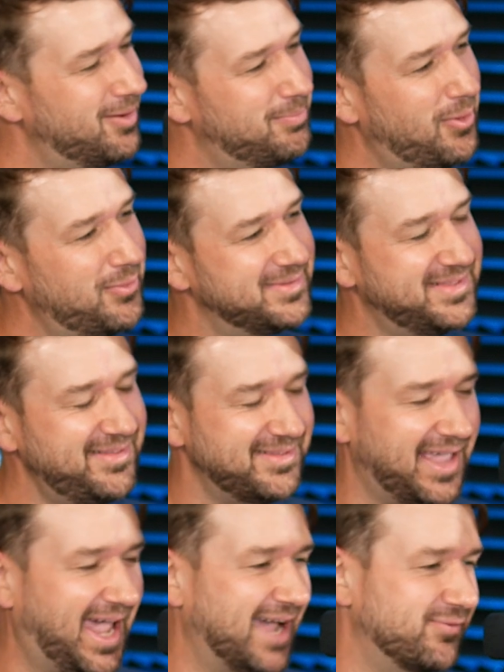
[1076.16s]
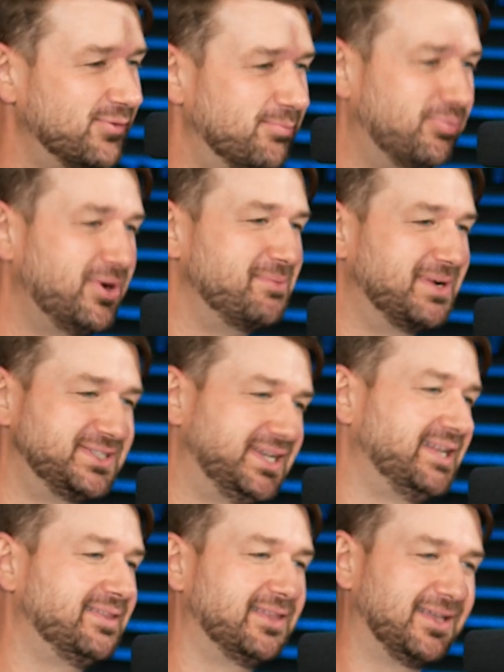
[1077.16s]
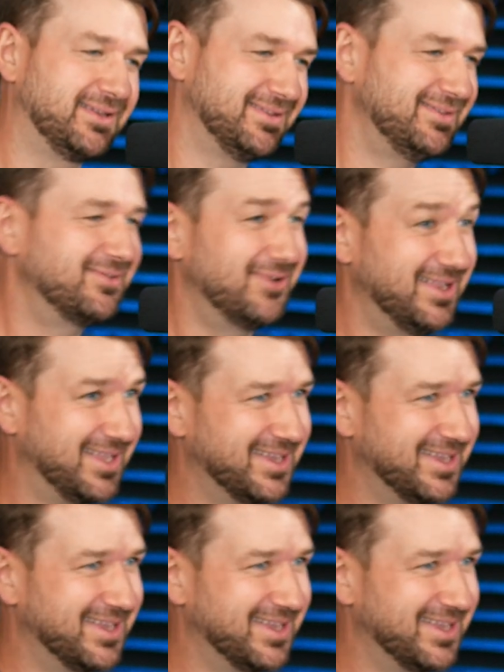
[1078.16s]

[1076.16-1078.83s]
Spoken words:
Our bonus, this is a hack for pretty much anything, really.